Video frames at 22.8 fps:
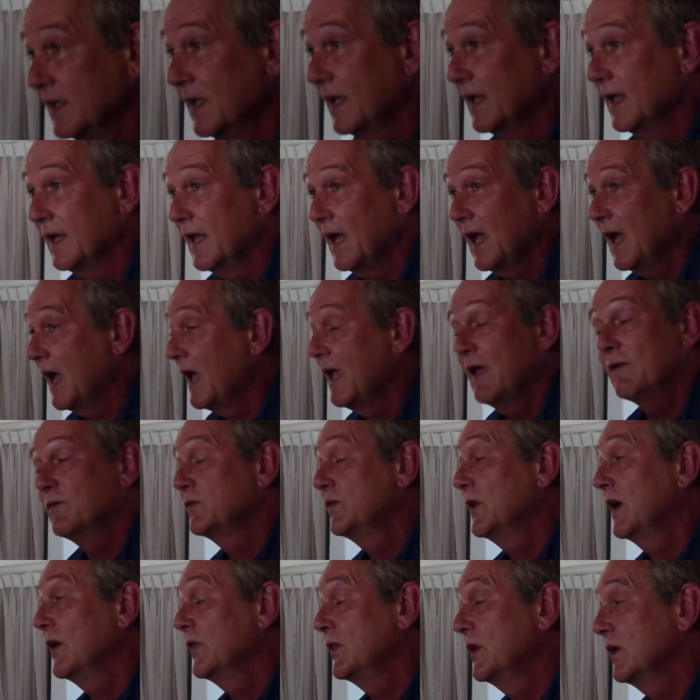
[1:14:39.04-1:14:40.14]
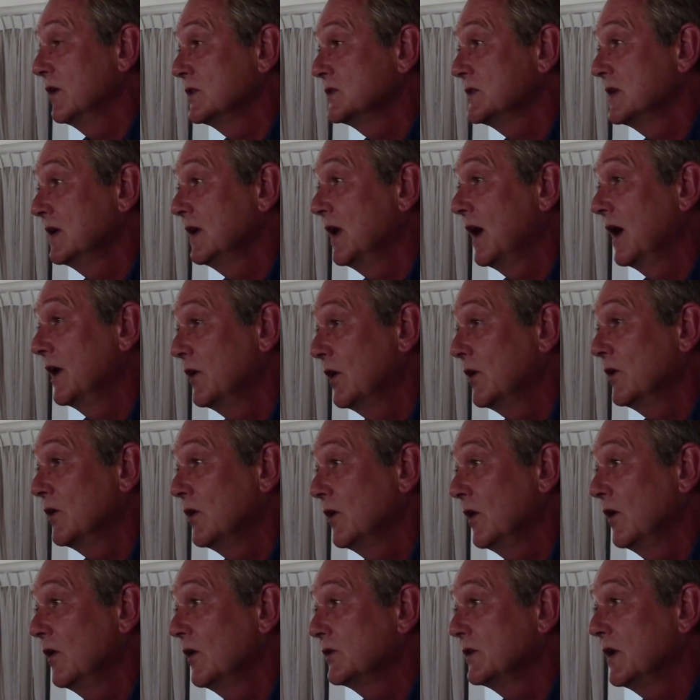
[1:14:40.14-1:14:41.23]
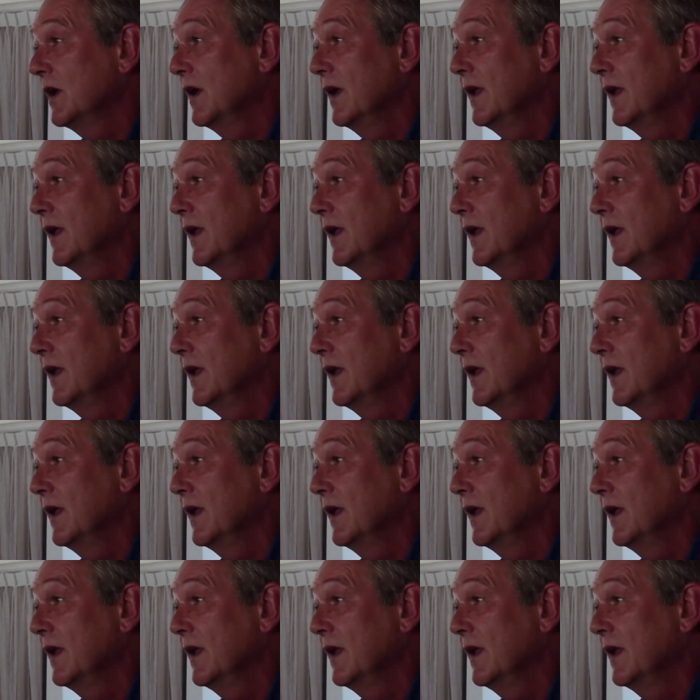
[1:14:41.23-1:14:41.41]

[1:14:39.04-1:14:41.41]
there. And I haven't found the answer. I don't know it.